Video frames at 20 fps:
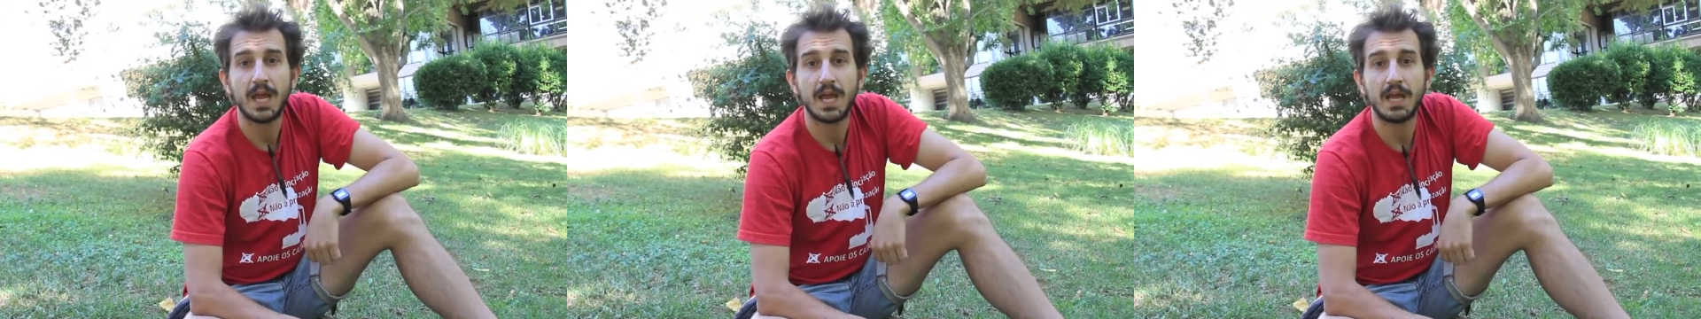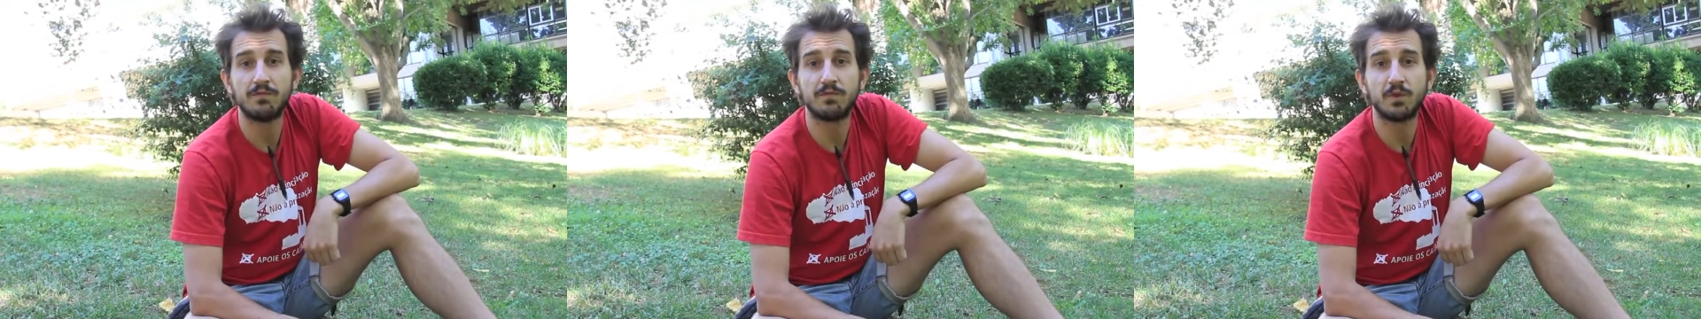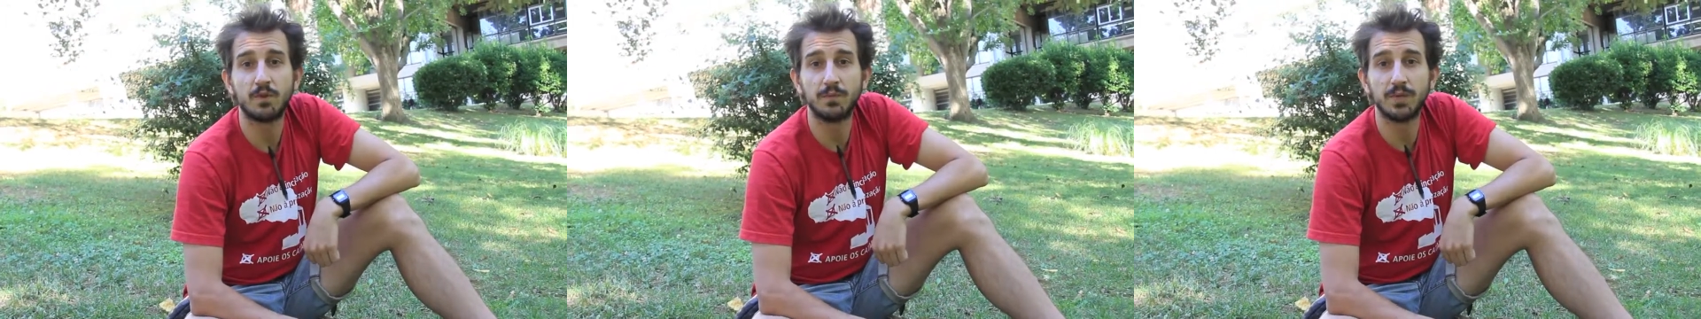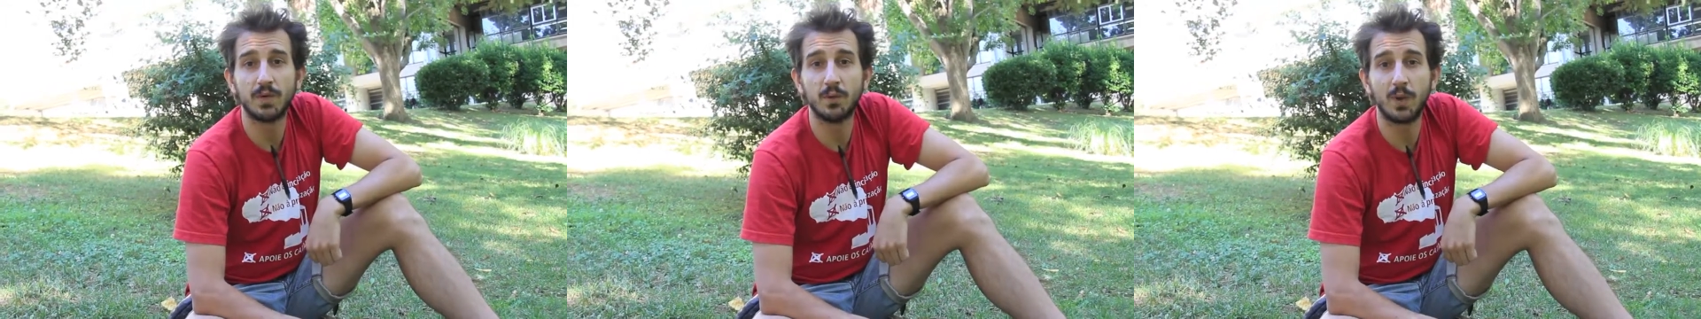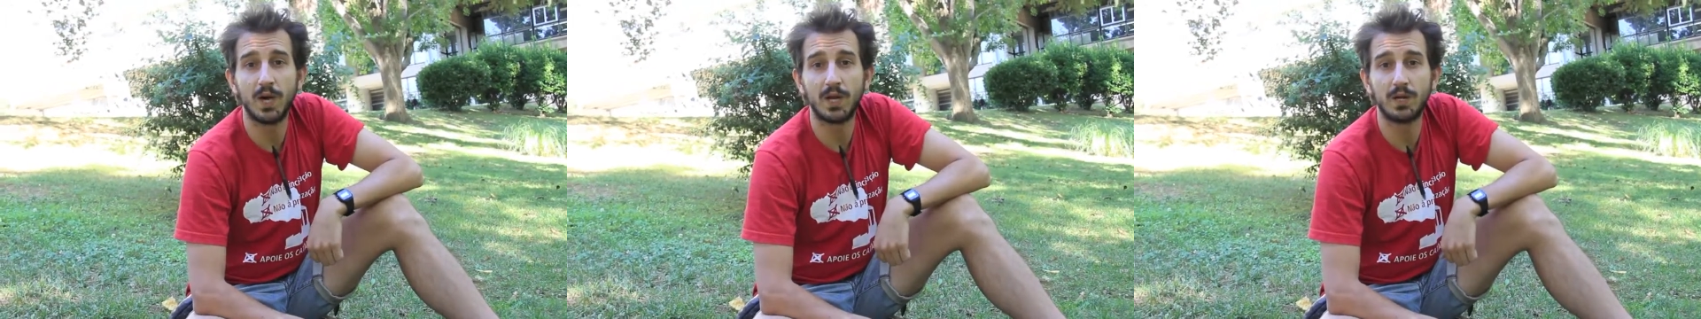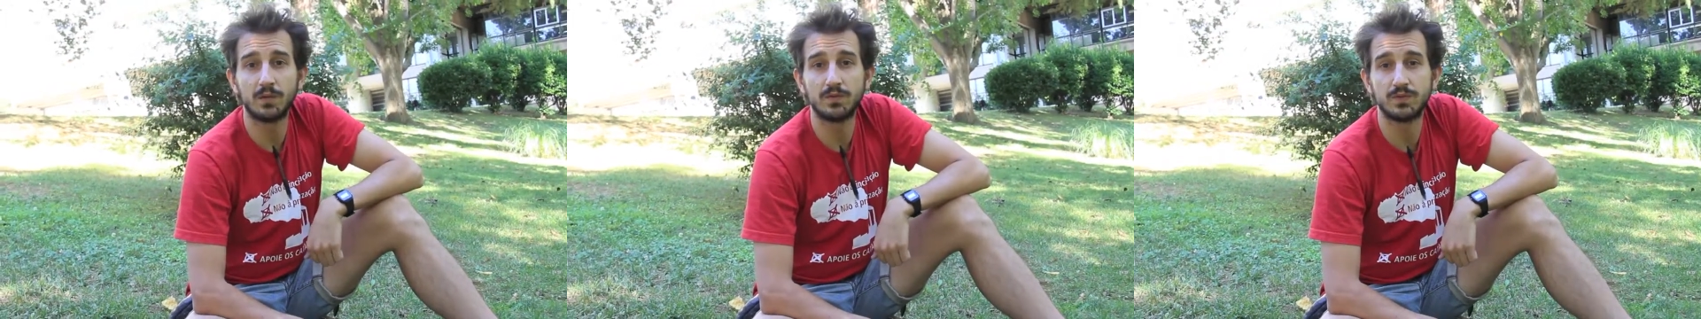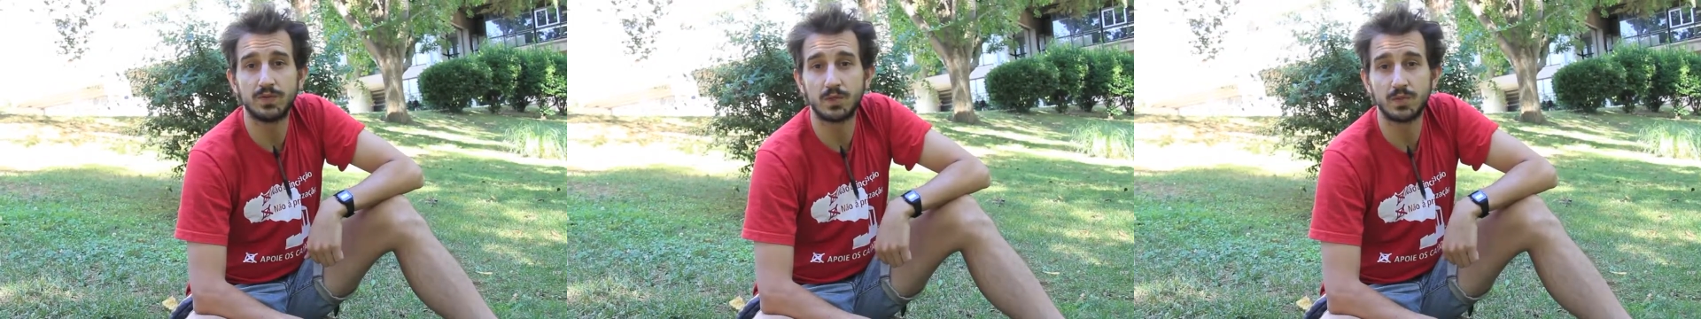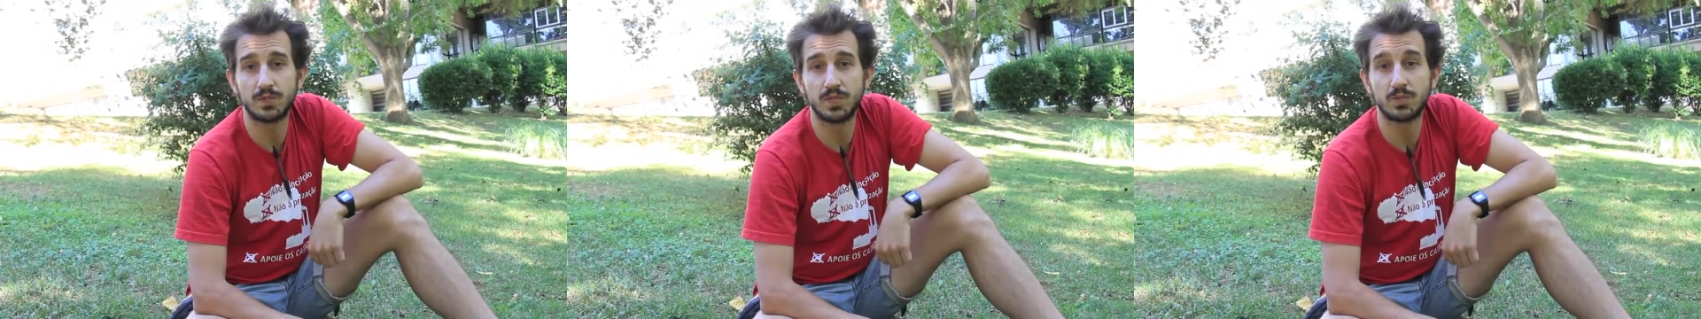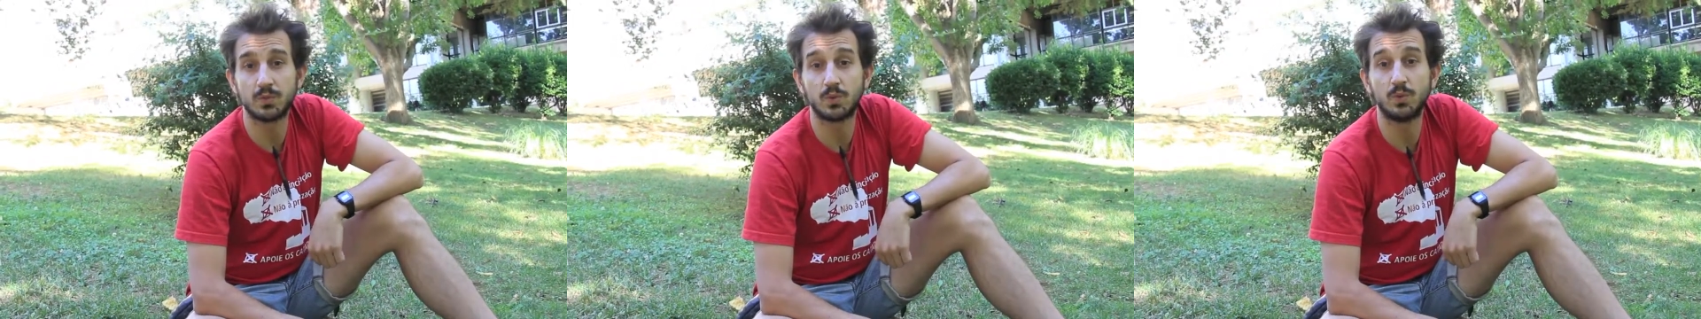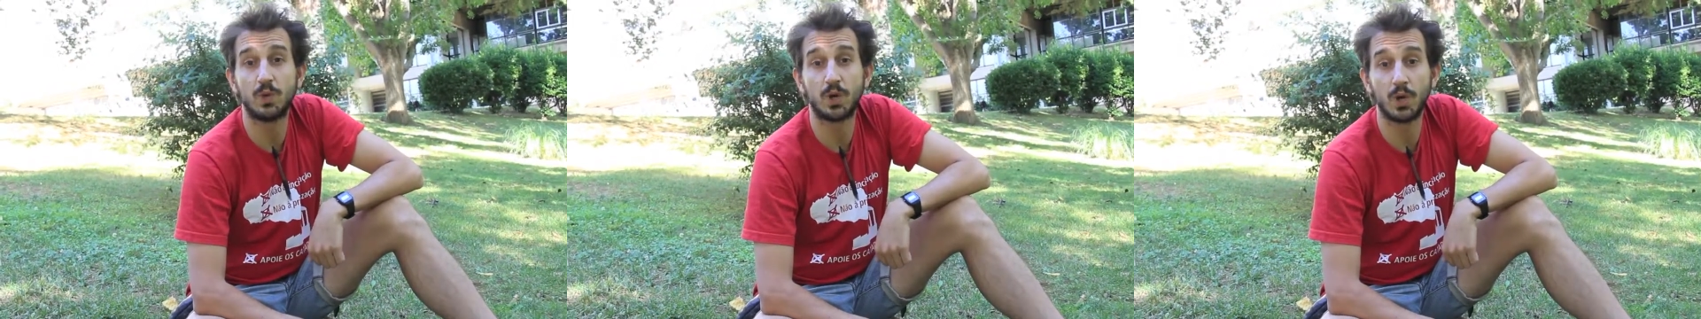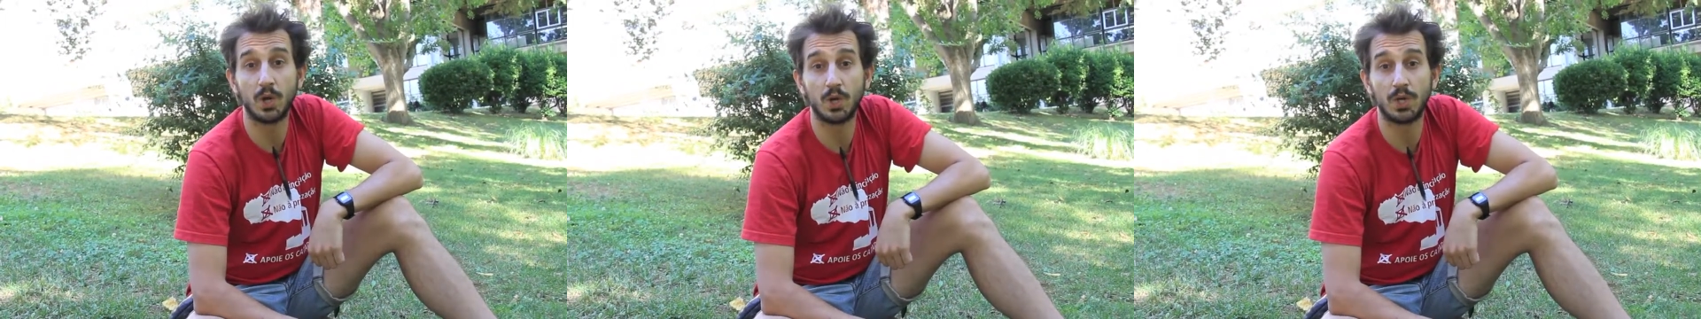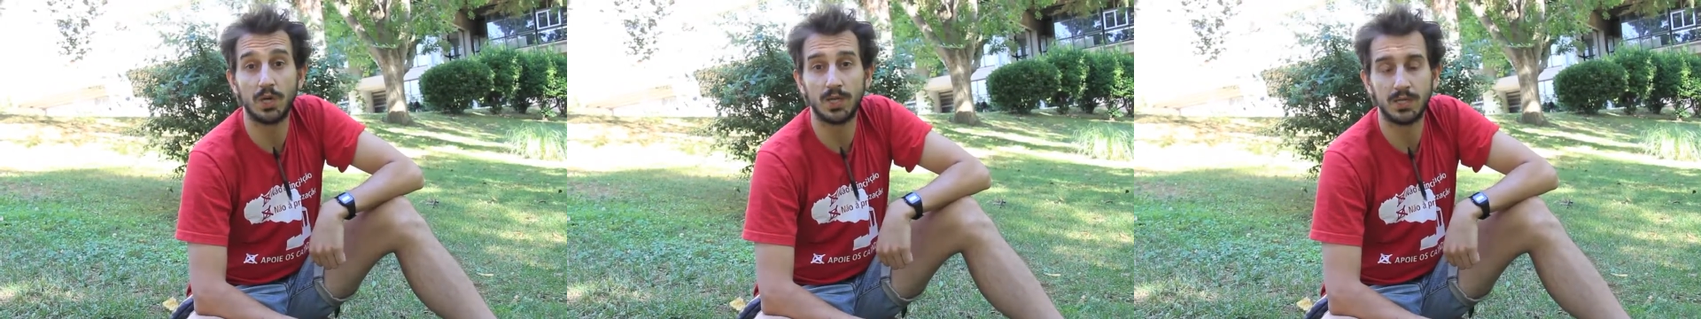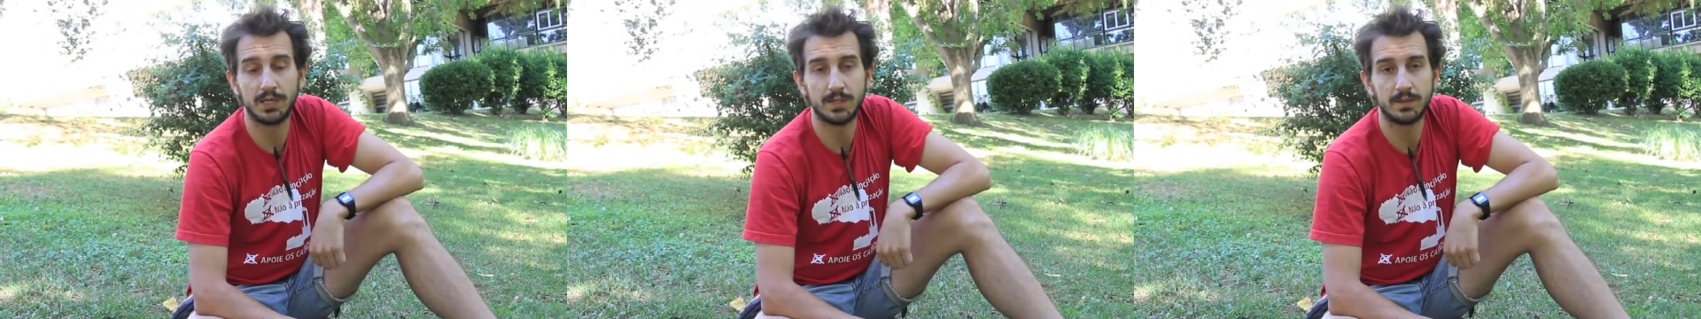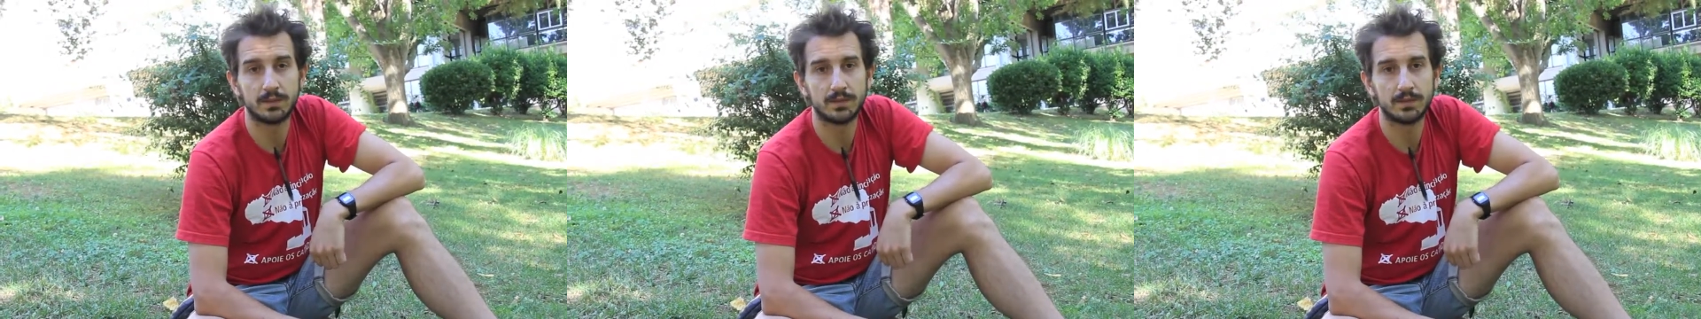and from the one of Georgescu Rögen,